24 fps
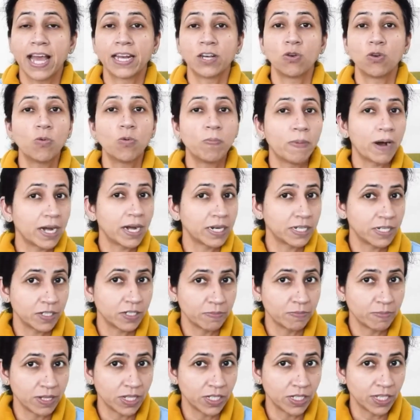no part is
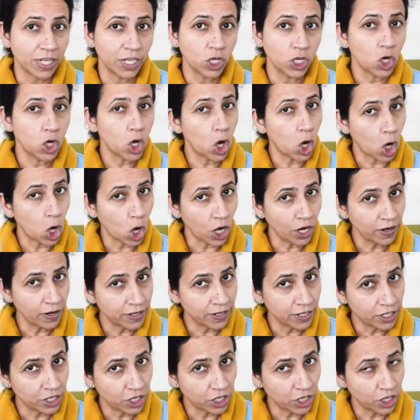missing or
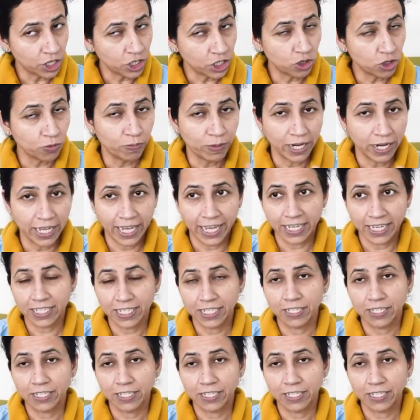duplicated.